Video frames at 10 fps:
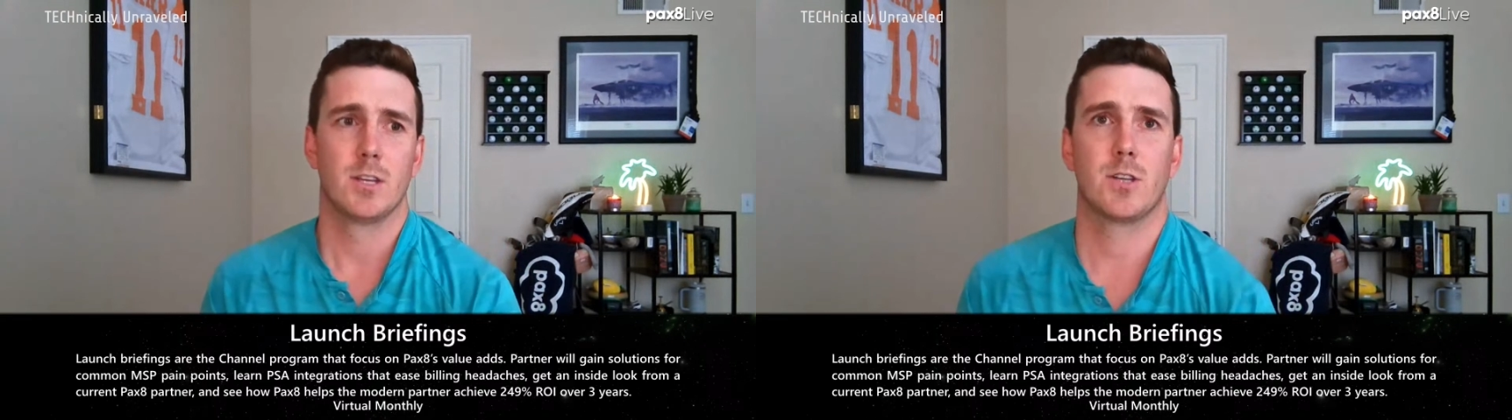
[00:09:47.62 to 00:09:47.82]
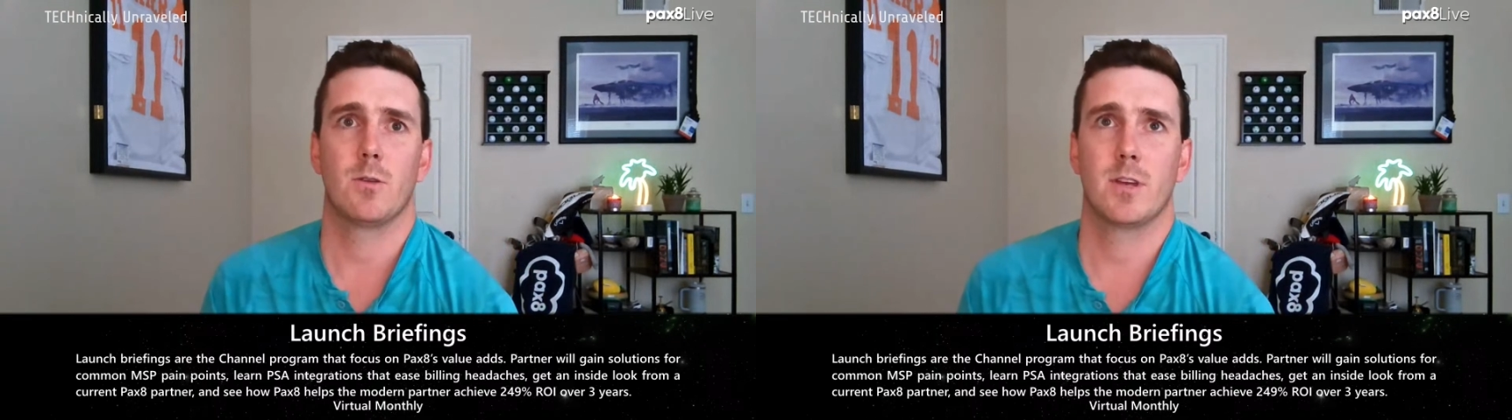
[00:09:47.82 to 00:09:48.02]

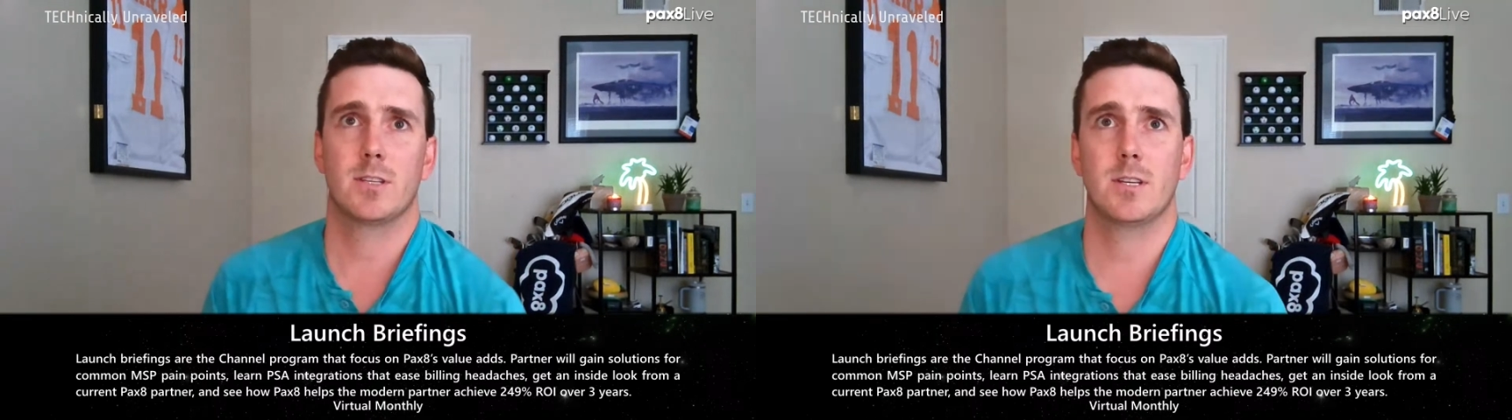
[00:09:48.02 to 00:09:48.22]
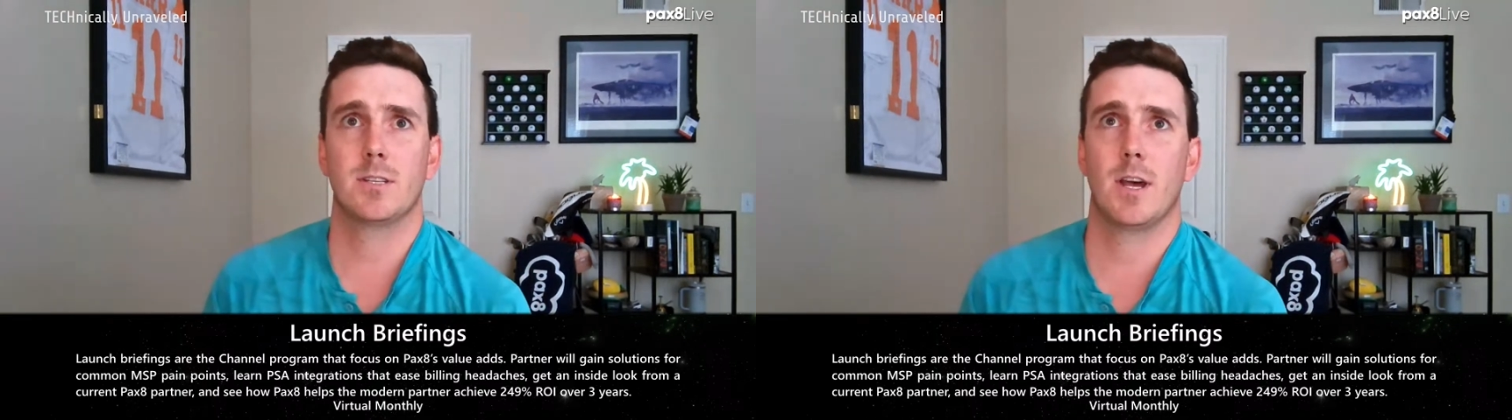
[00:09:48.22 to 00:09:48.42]
So
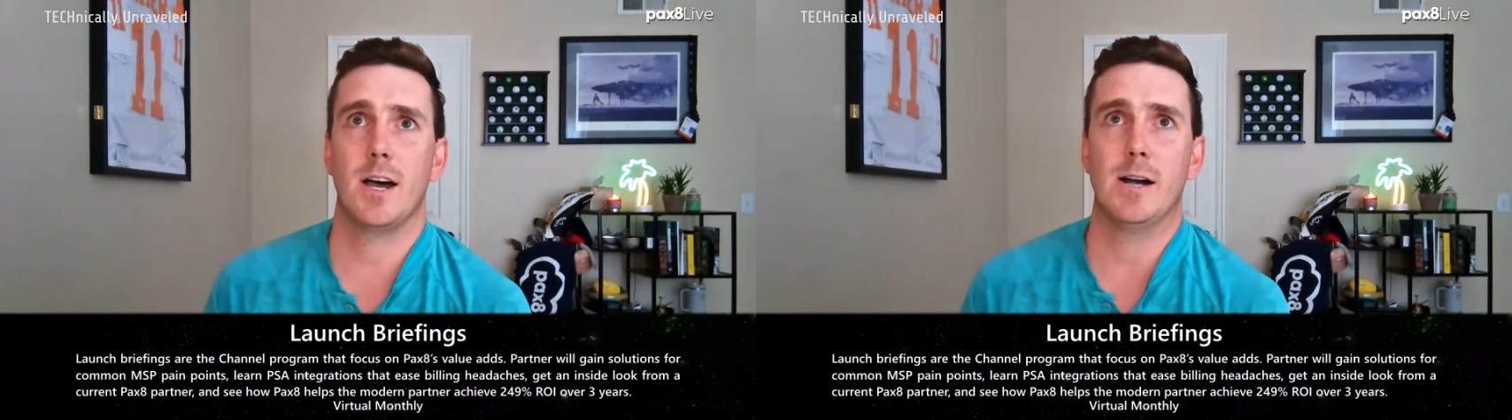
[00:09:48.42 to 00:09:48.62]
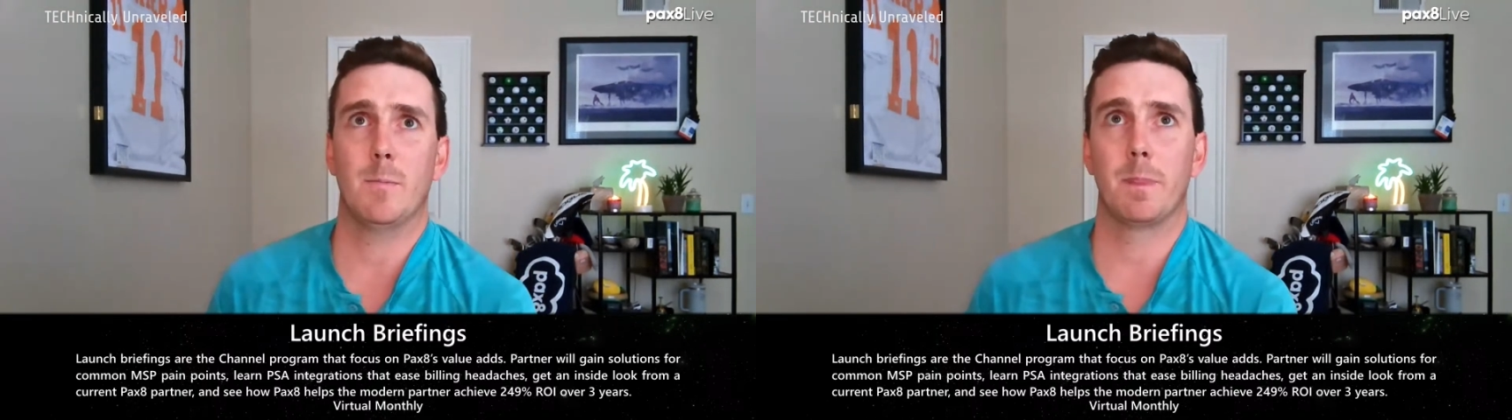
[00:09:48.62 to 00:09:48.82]
this is
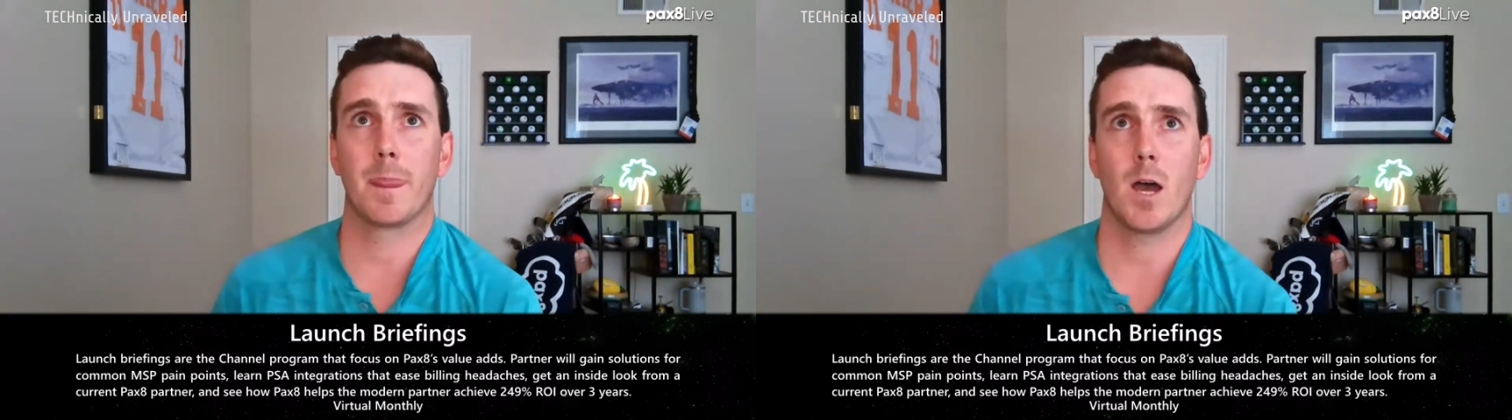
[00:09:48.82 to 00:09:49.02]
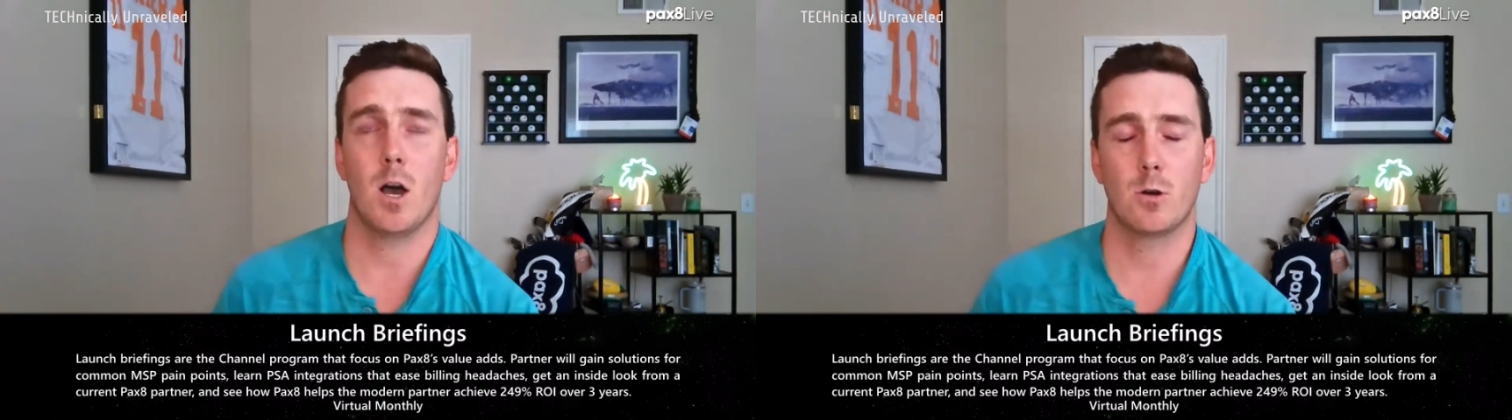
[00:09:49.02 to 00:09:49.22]

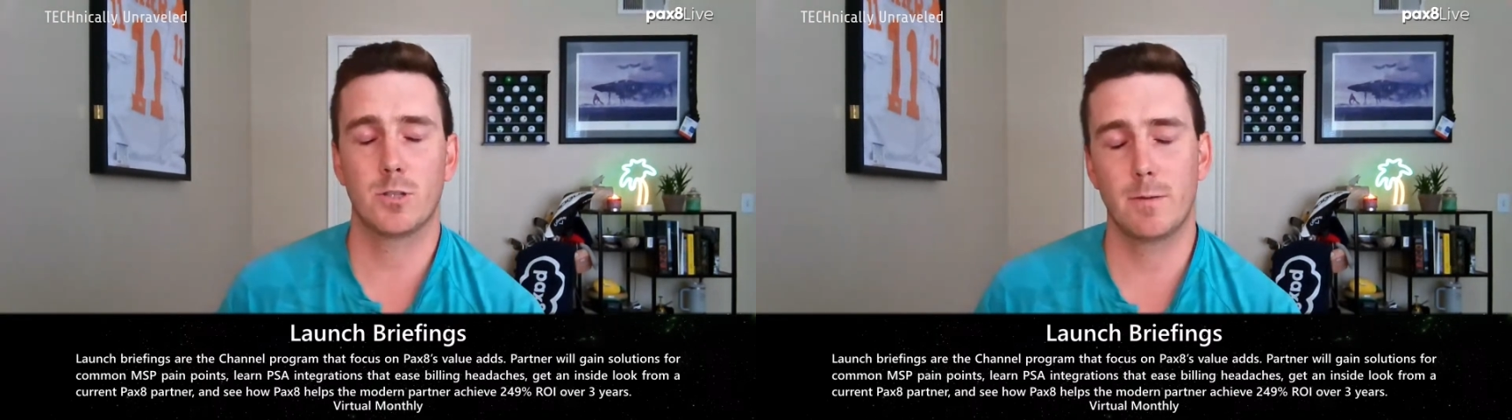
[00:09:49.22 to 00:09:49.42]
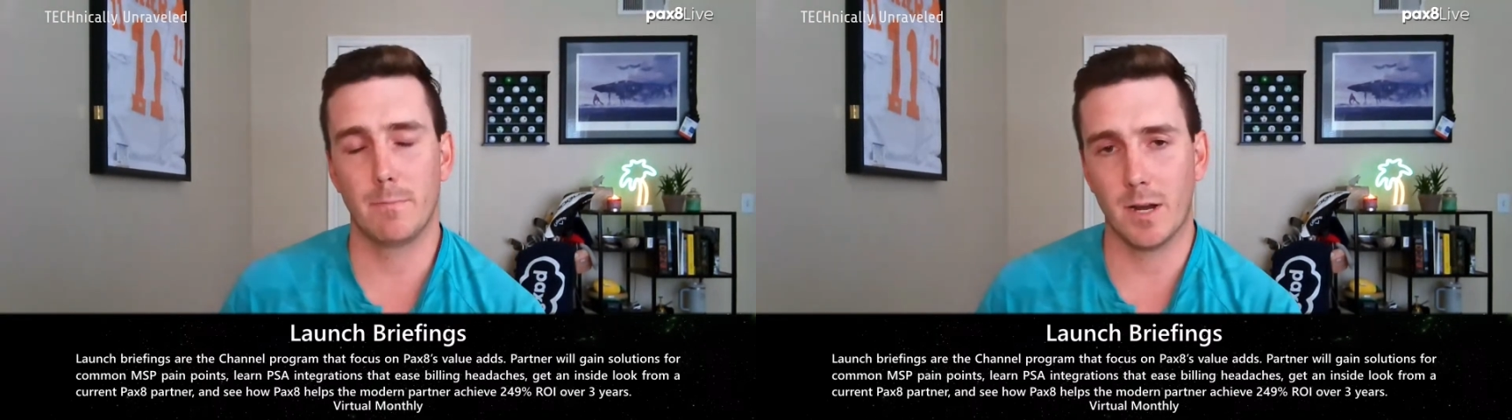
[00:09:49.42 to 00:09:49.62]

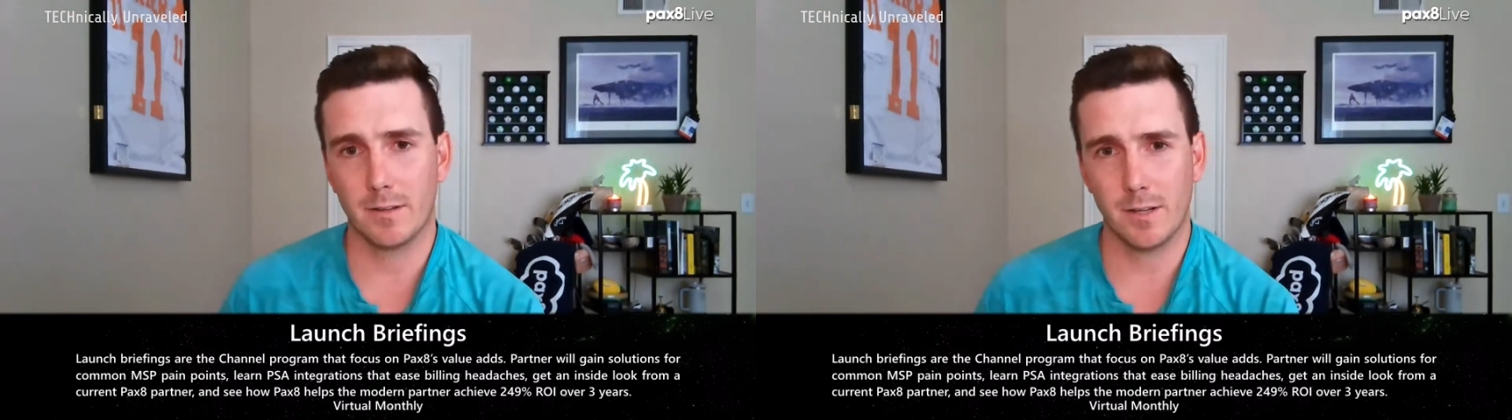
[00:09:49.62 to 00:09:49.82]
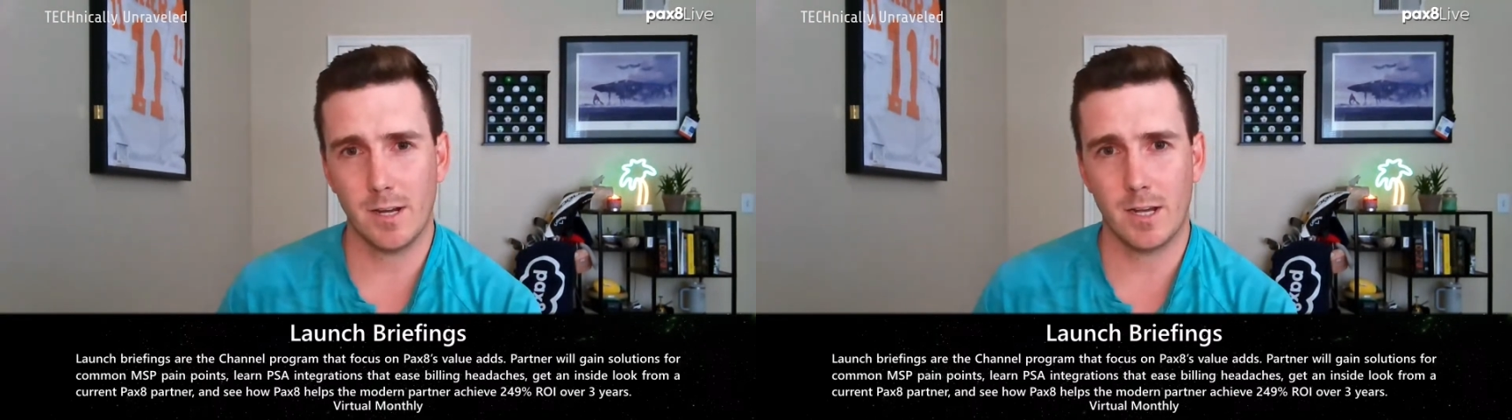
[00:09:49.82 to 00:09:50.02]
hosted monthly.